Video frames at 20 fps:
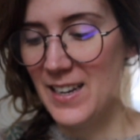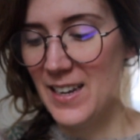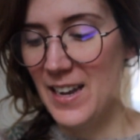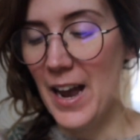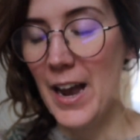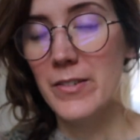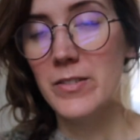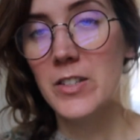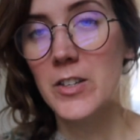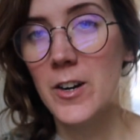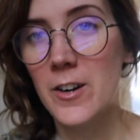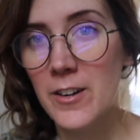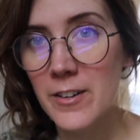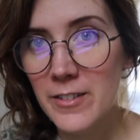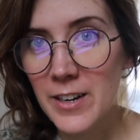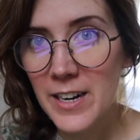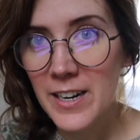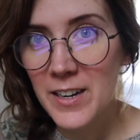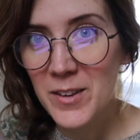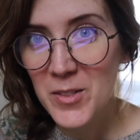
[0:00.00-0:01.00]
I've started
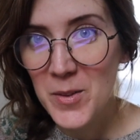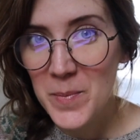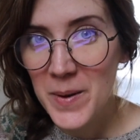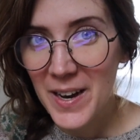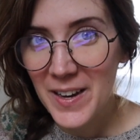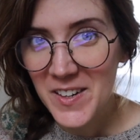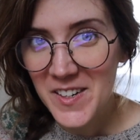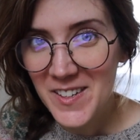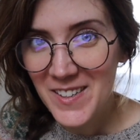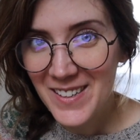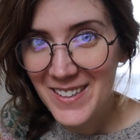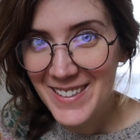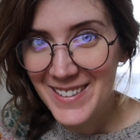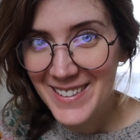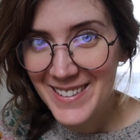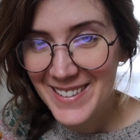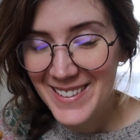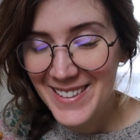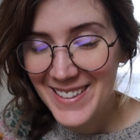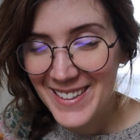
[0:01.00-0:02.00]
writing out the pattern.
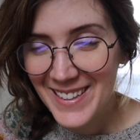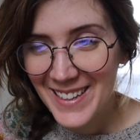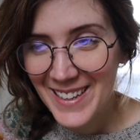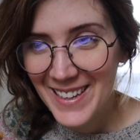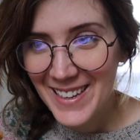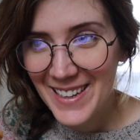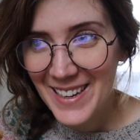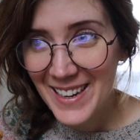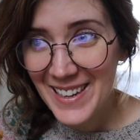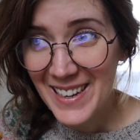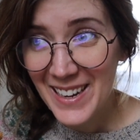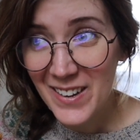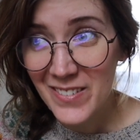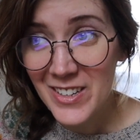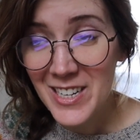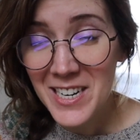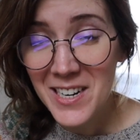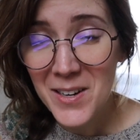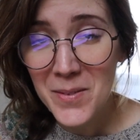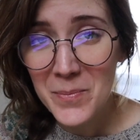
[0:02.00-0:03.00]
I have
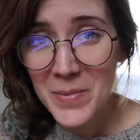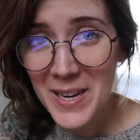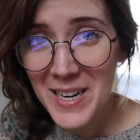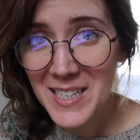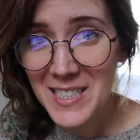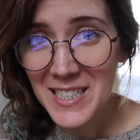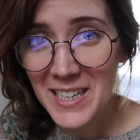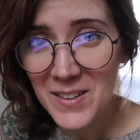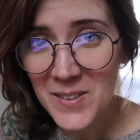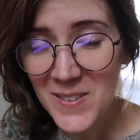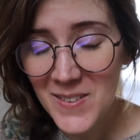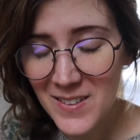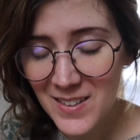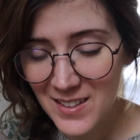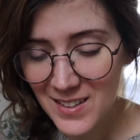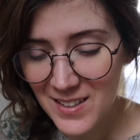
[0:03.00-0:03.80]
a name picked out.